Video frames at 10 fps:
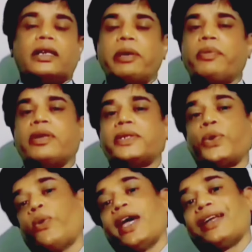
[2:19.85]
The people
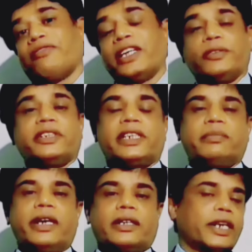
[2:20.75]
who were 5,000
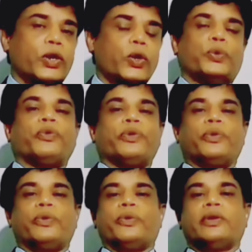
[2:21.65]
years back, they know
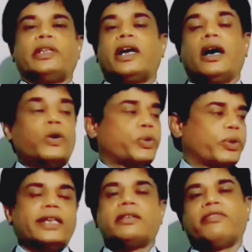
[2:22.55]
how
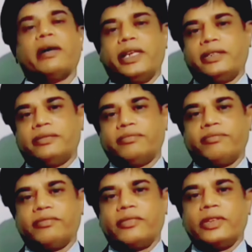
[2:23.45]
to dye the fabric,
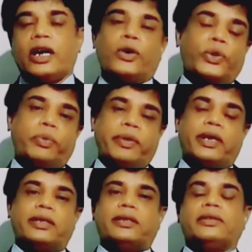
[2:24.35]
how to
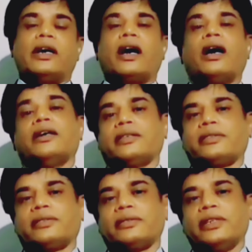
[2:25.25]
prepare the
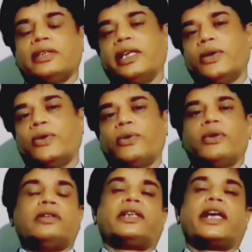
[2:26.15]
colors. They
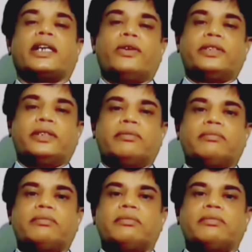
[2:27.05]
know the technology.
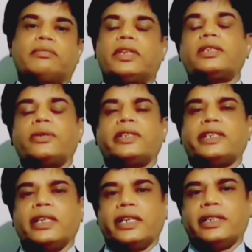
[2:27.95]
The story
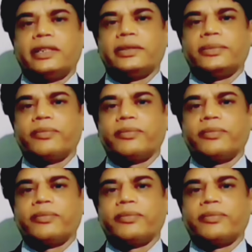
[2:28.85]
says like that.